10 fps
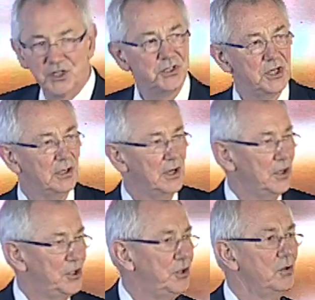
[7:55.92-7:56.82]
is
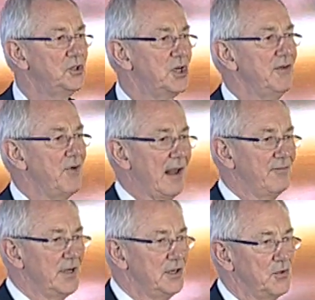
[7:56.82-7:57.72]
hugely
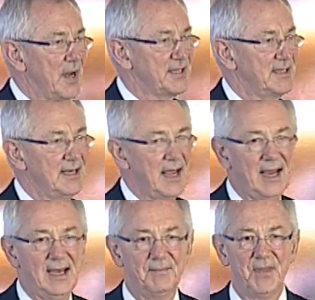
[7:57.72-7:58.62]
relevant to us
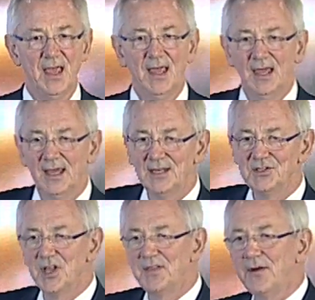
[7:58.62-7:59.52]
today, is
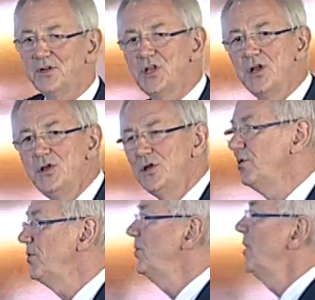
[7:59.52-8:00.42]
that there is a
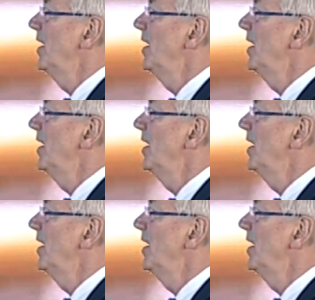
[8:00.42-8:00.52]
new